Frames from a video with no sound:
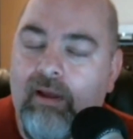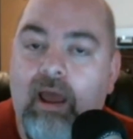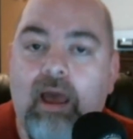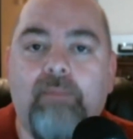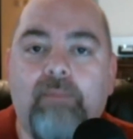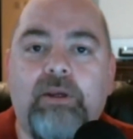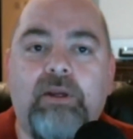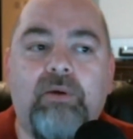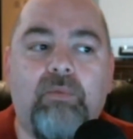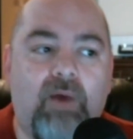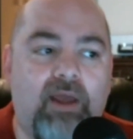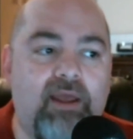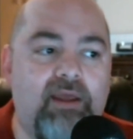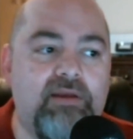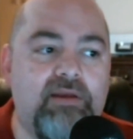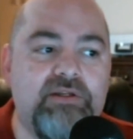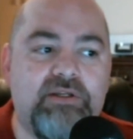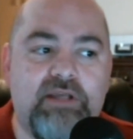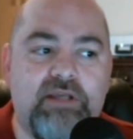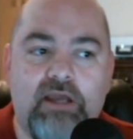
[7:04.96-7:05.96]
How many
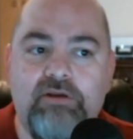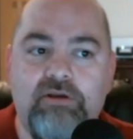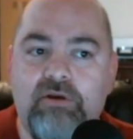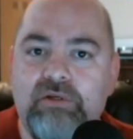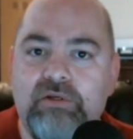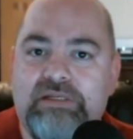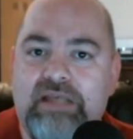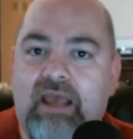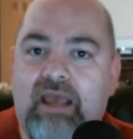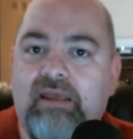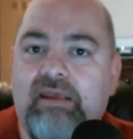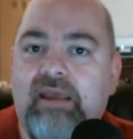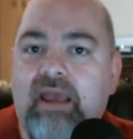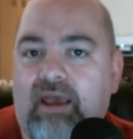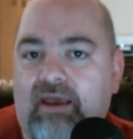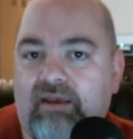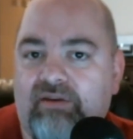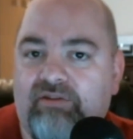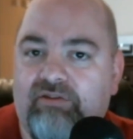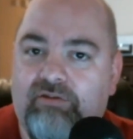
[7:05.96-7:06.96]
ways can you say,
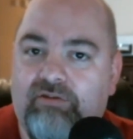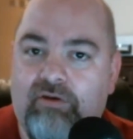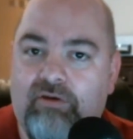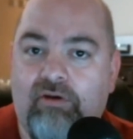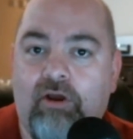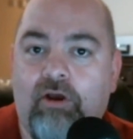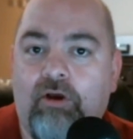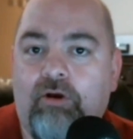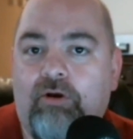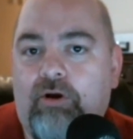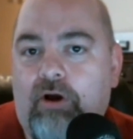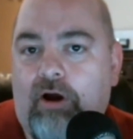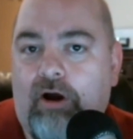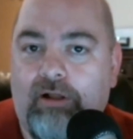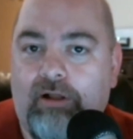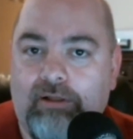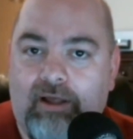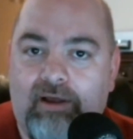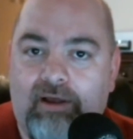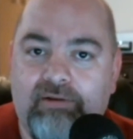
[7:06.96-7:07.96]
Yes,
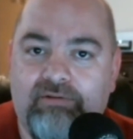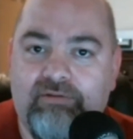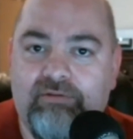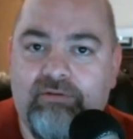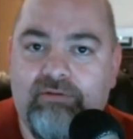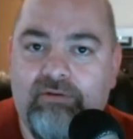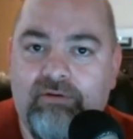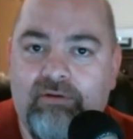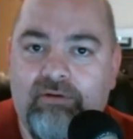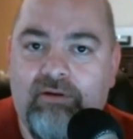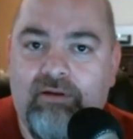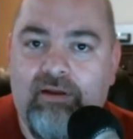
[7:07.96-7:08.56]
call us?